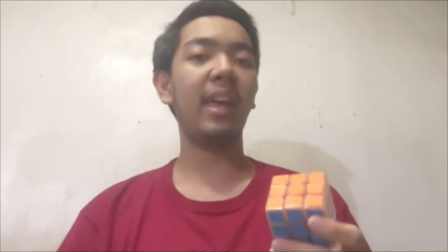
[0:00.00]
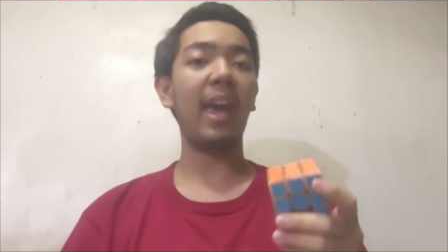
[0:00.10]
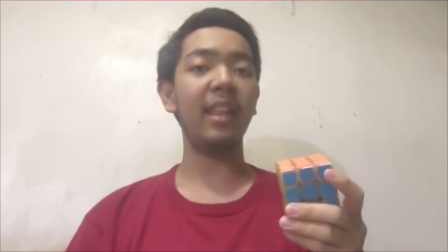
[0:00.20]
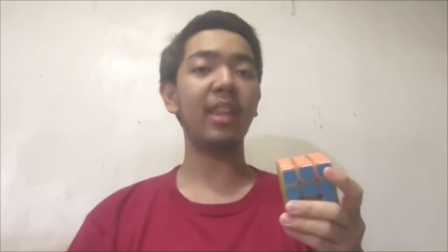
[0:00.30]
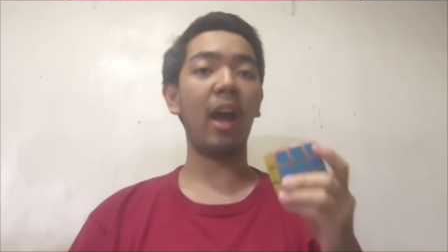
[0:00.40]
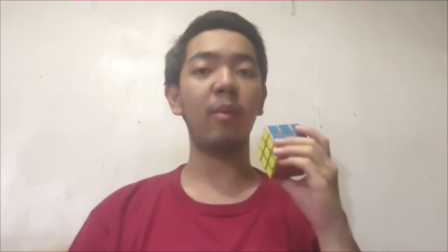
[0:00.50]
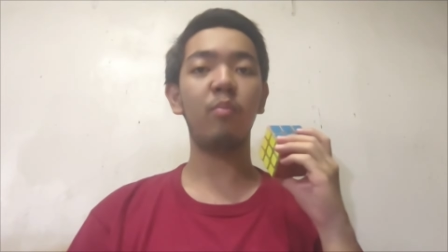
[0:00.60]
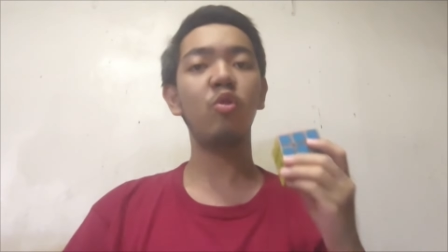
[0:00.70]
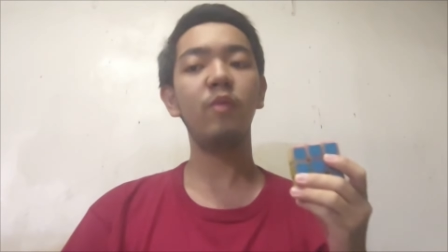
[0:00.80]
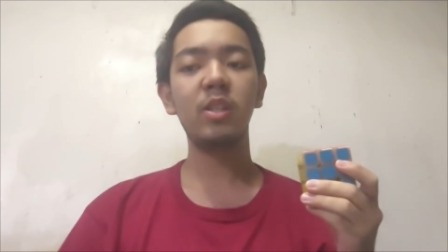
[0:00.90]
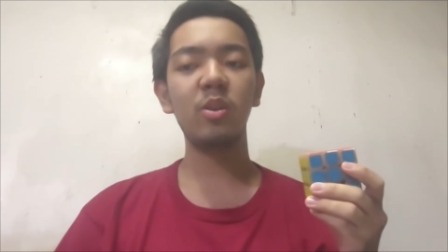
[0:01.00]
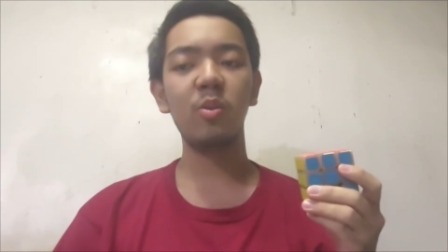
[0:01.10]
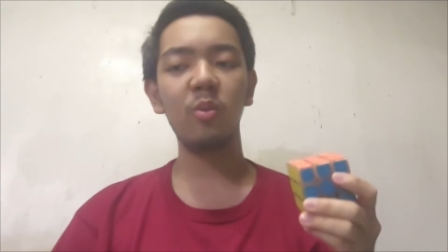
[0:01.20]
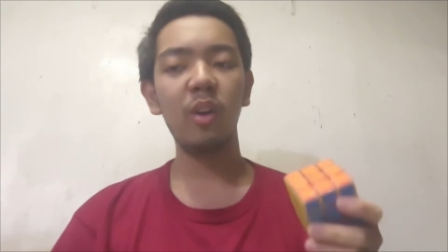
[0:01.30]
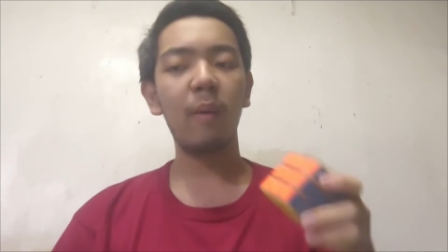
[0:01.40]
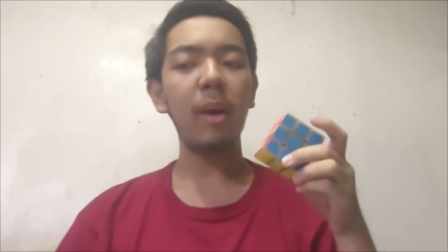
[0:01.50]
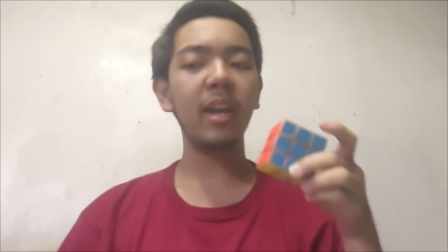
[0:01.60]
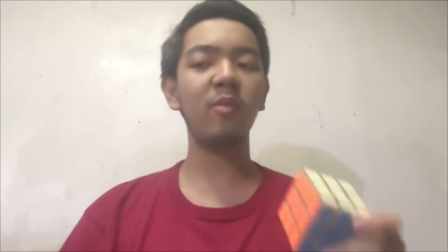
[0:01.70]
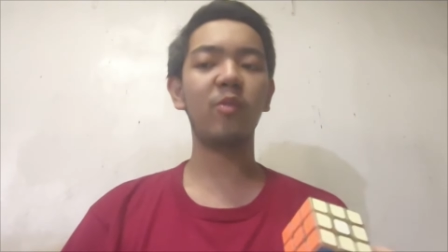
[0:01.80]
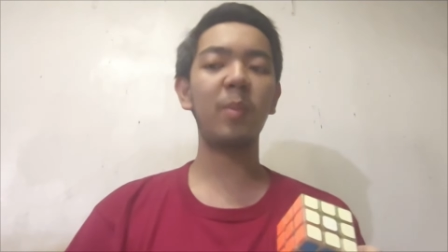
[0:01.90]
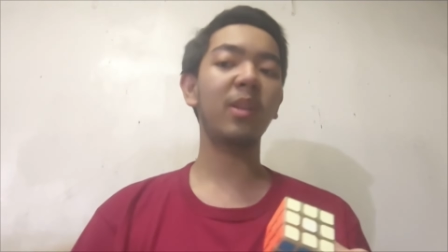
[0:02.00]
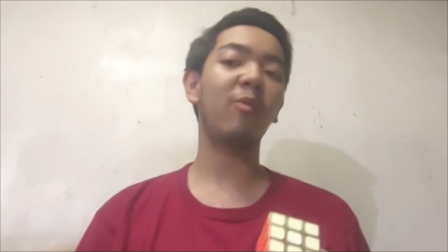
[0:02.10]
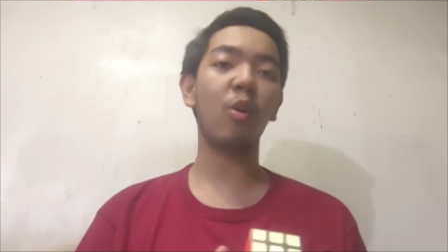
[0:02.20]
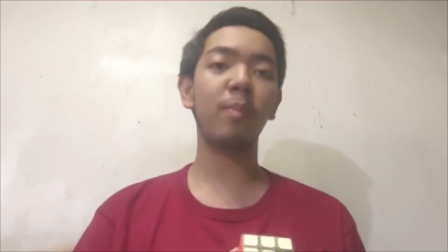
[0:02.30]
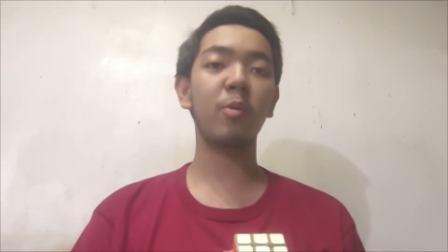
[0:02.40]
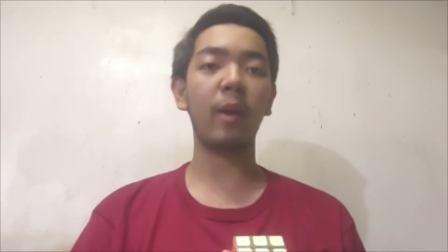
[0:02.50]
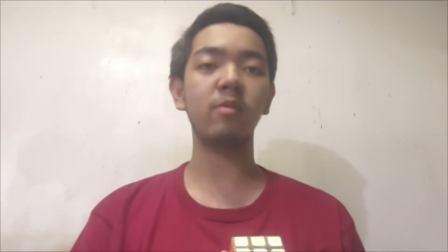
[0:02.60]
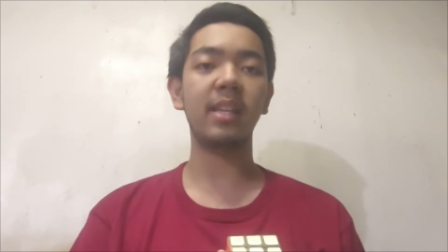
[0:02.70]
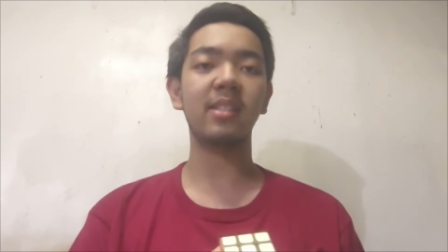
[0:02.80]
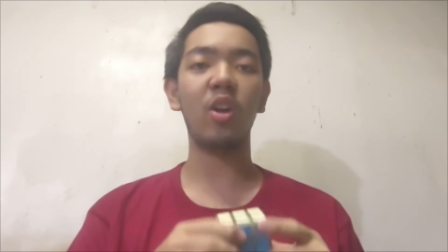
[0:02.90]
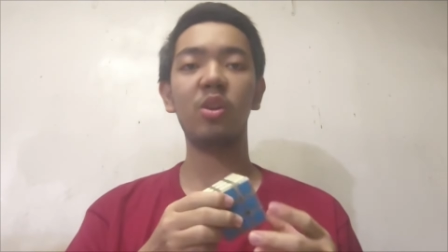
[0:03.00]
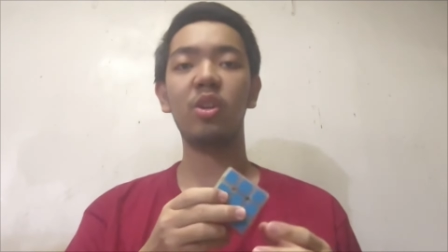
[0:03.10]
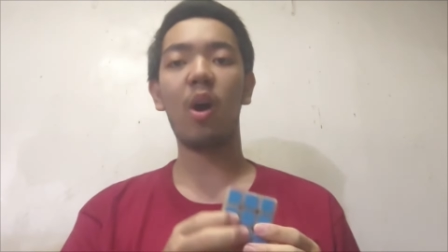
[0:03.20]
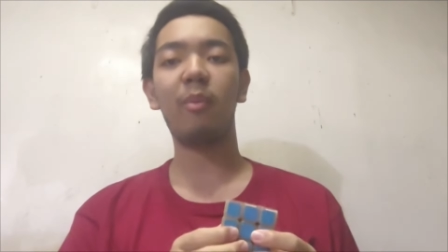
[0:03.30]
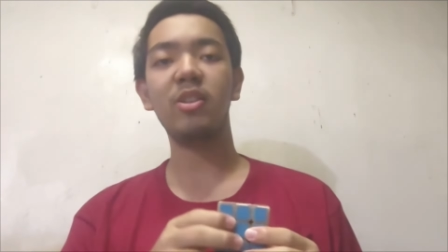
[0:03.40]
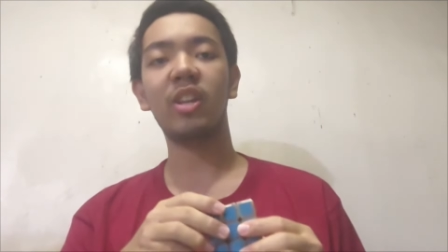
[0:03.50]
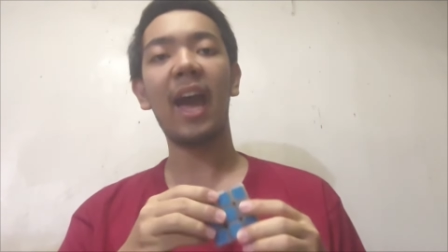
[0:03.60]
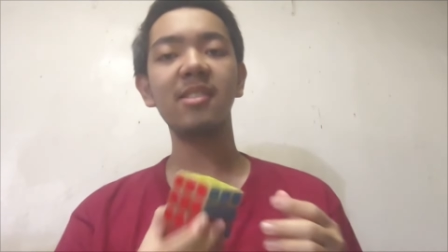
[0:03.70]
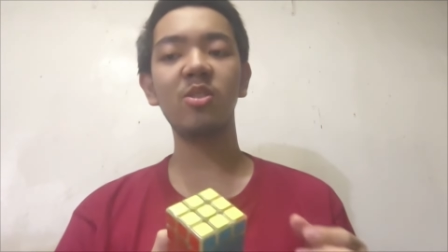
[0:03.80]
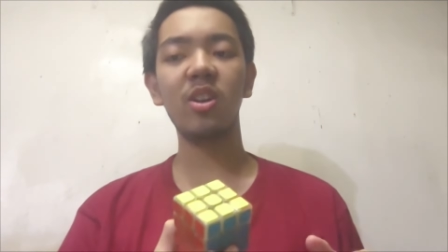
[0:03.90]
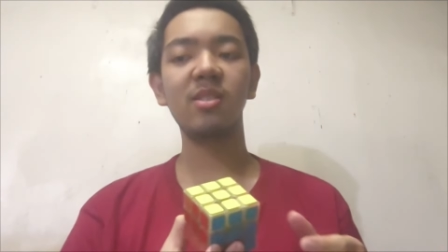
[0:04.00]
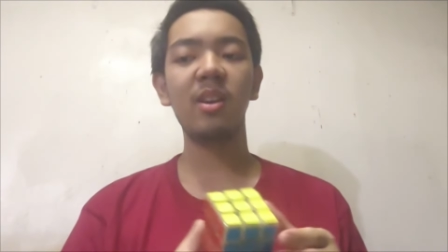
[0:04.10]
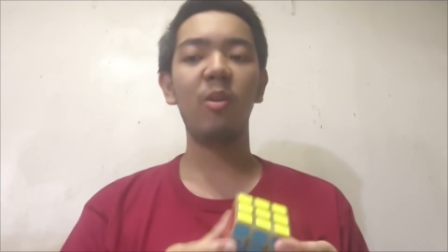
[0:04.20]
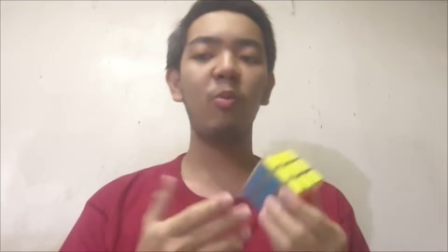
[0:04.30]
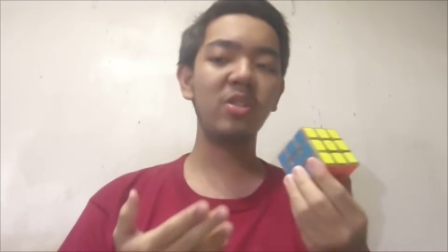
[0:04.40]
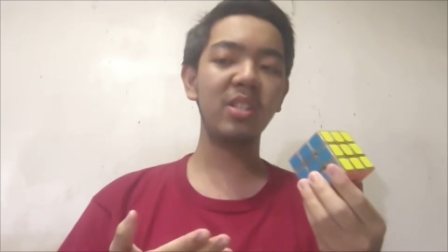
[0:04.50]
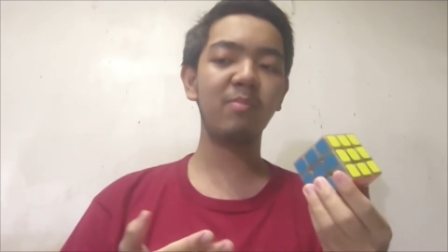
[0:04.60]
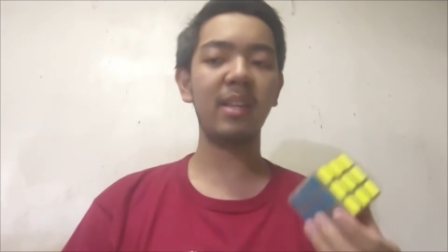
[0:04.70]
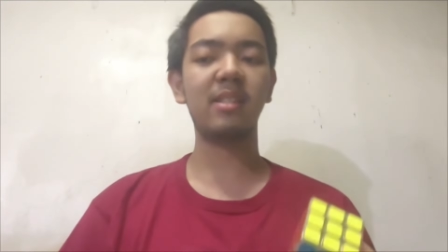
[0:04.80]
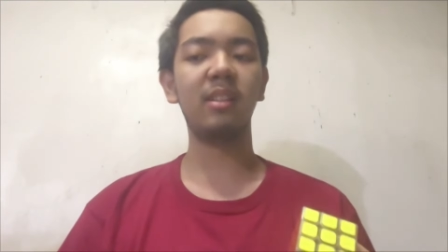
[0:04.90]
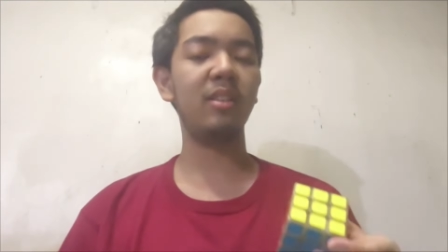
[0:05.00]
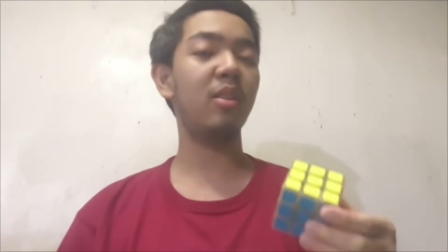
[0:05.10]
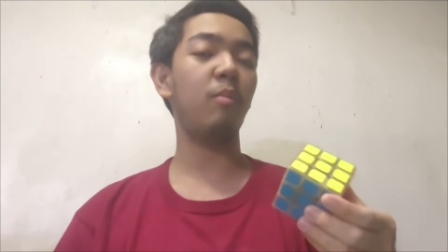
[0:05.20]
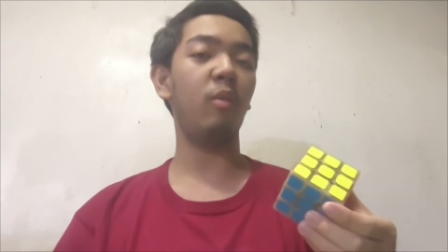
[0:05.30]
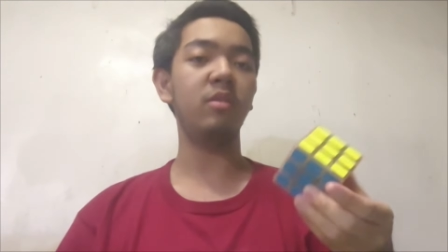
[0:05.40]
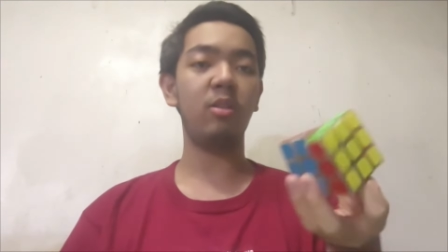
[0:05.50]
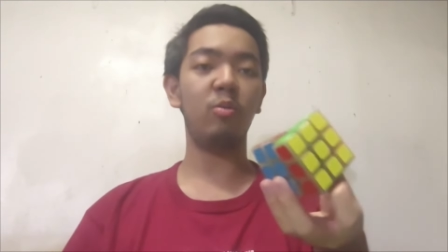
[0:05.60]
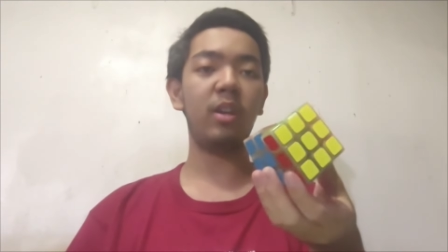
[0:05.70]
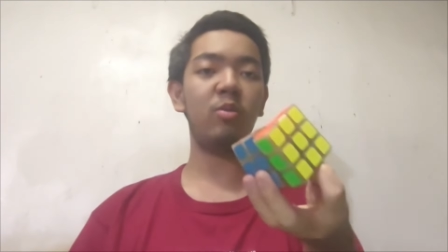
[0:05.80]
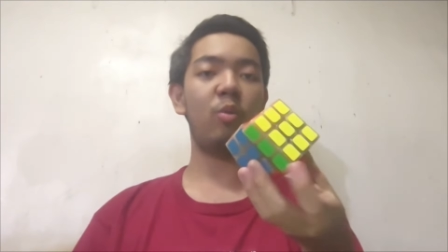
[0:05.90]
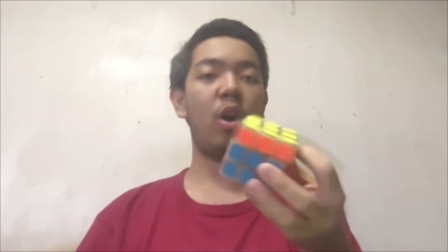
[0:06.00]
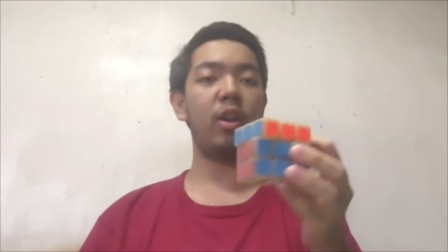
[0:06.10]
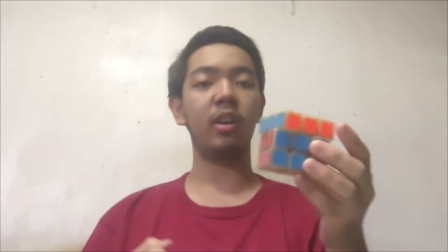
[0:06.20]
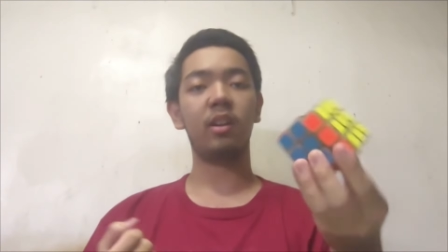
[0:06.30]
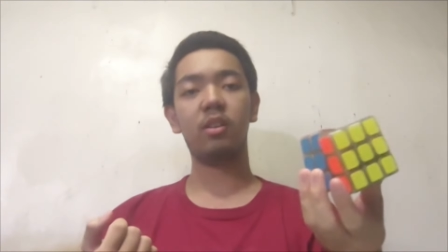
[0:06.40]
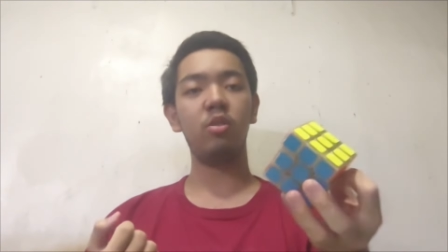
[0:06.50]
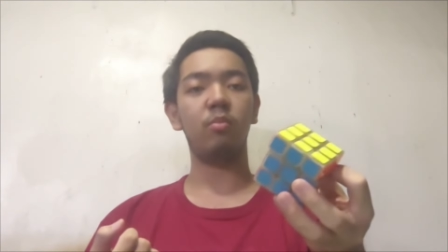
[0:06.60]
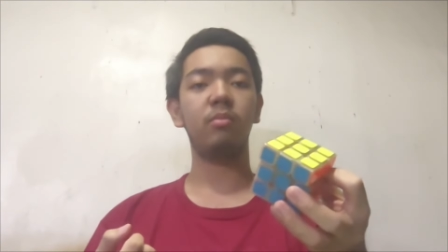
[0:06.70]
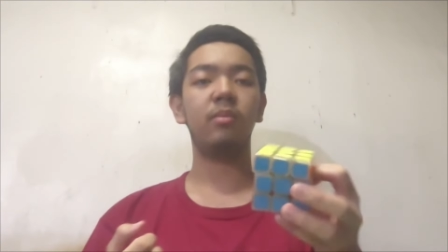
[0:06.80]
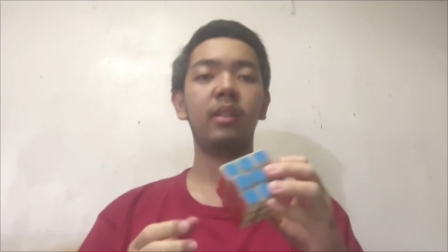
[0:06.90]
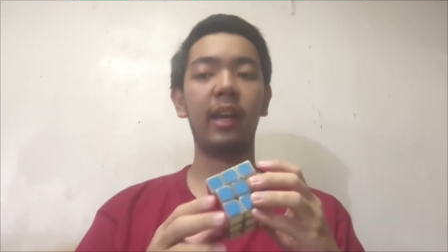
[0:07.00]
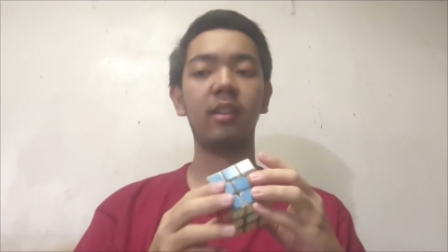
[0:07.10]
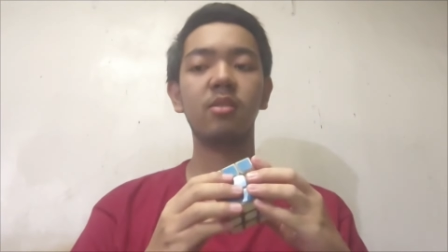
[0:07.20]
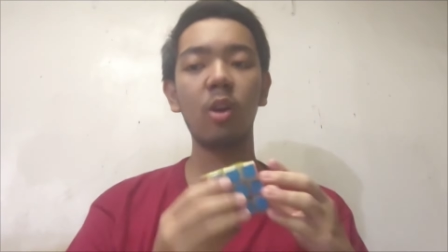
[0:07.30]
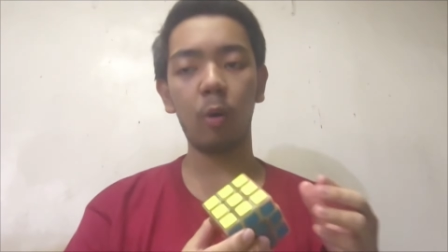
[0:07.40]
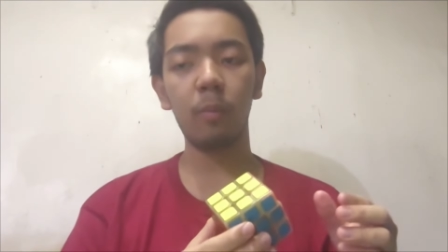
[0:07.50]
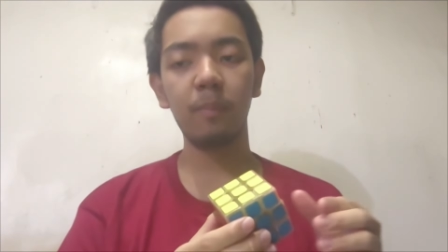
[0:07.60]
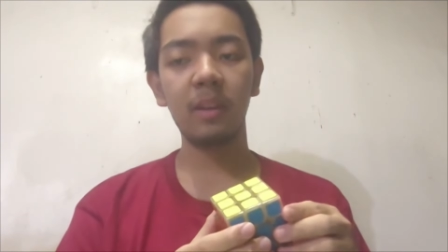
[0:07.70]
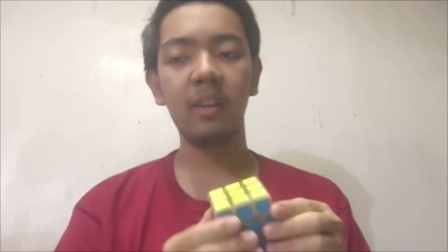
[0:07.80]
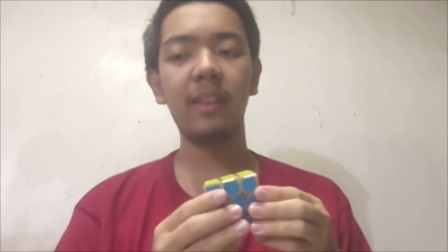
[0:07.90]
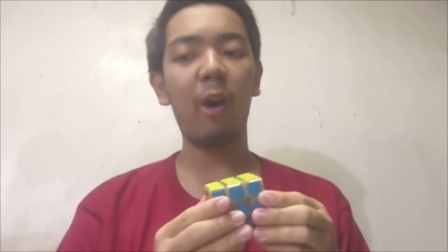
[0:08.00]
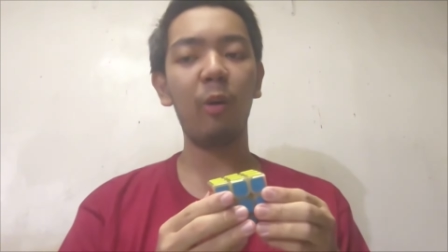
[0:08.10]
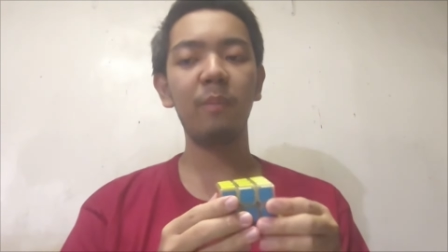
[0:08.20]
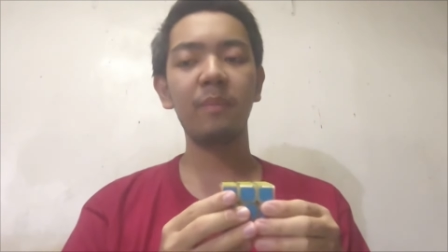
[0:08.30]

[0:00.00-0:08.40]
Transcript: And I can prove it to you by confirming the 4 prerequisites under the operation asterisk, which is basically the move that you can do on a cube, like so. Now,